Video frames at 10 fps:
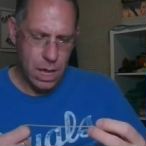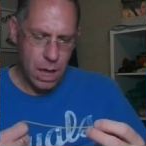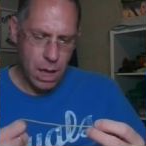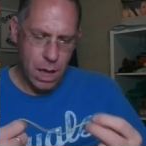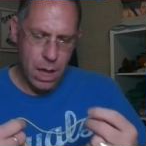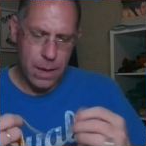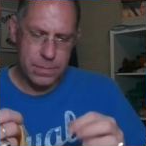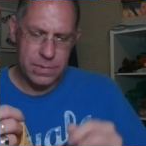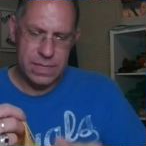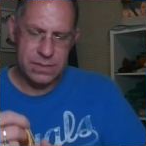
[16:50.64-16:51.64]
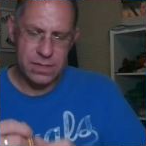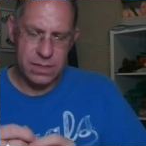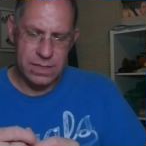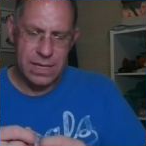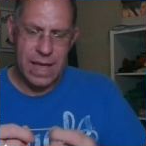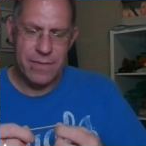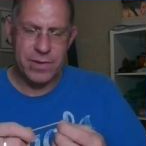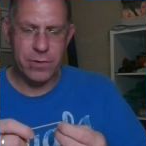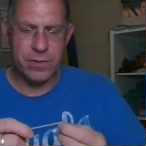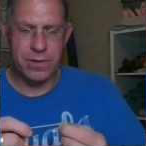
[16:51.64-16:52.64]
because it's a little
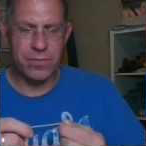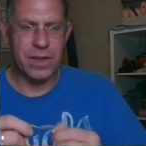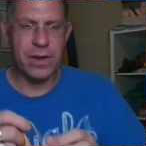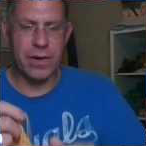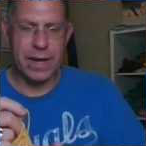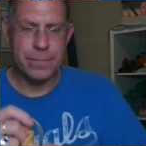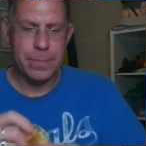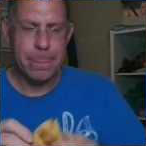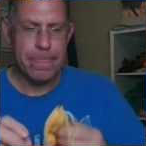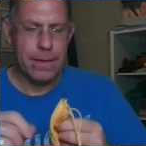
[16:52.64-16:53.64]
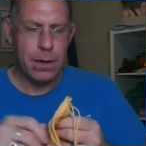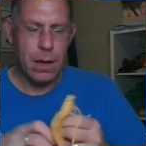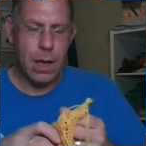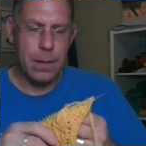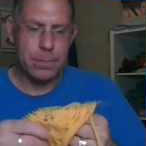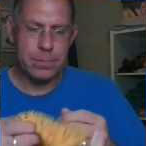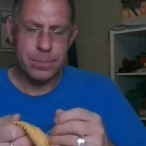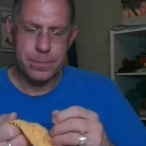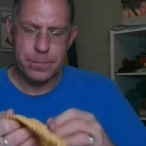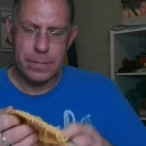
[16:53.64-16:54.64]
heavier than fingering. And
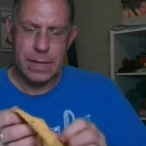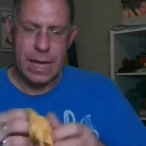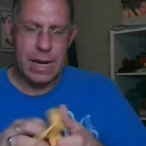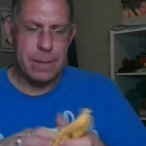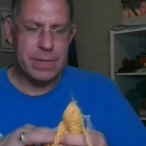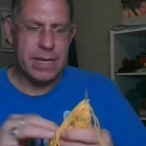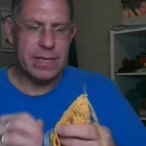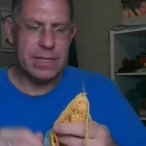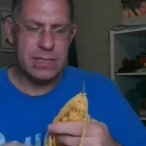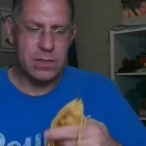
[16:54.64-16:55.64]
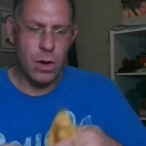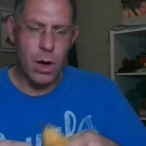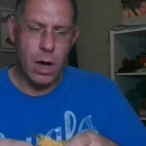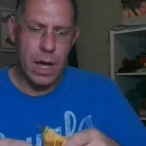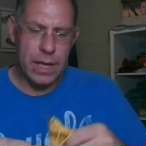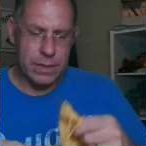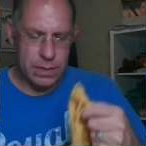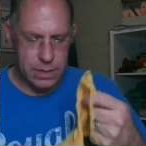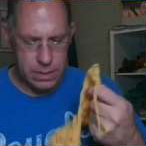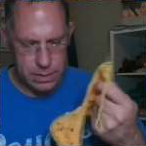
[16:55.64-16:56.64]
I'm knitting this
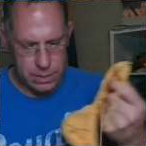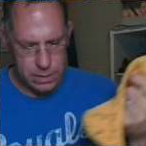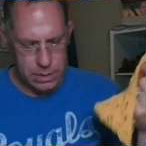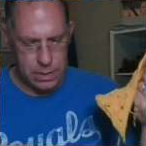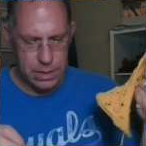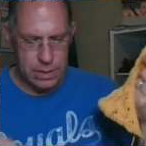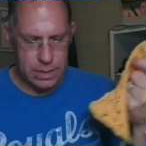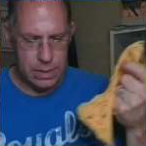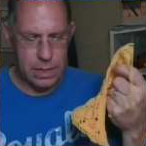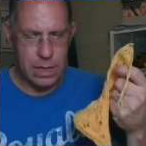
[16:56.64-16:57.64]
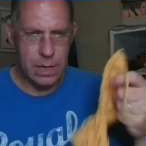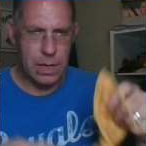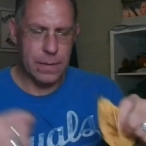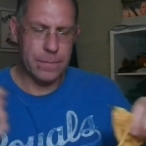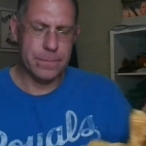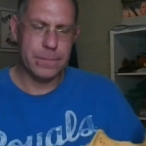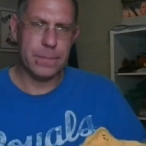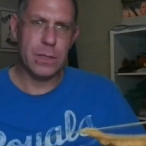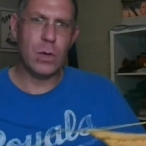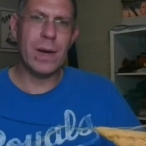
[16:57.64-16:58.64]
on
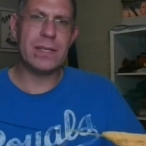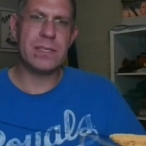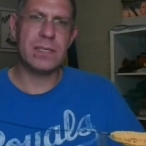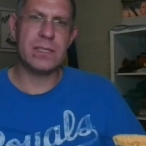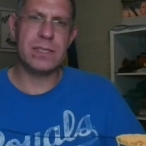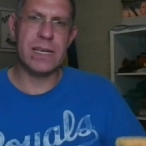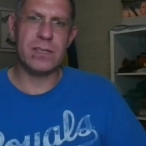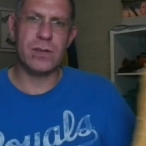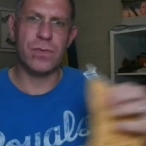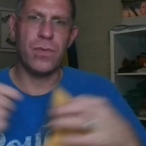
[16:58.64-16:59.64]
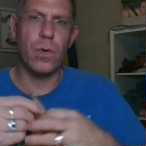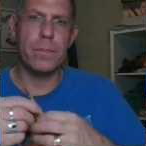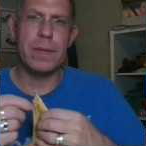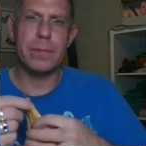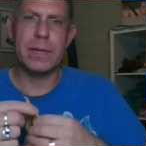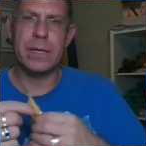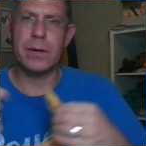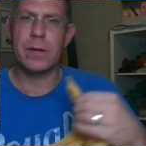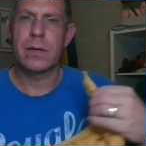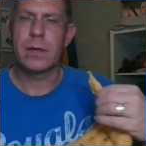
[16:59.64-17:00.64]
US 6 or
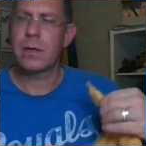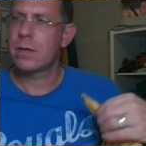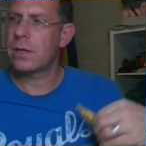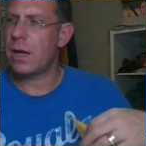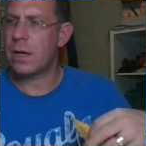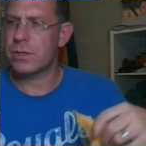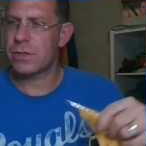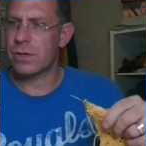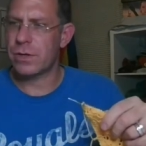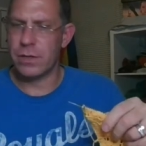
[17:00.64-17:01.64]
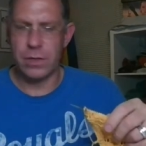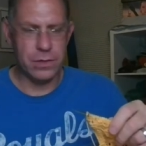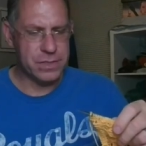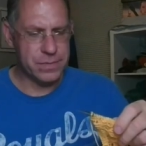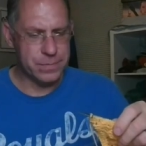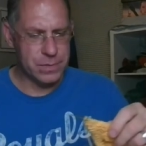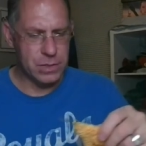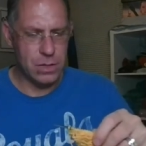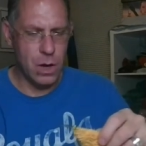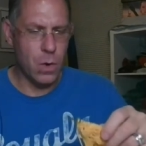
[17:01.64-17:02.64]
4mm circulars.
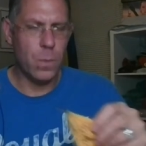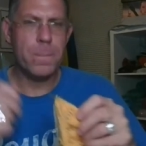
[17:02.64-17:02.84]
So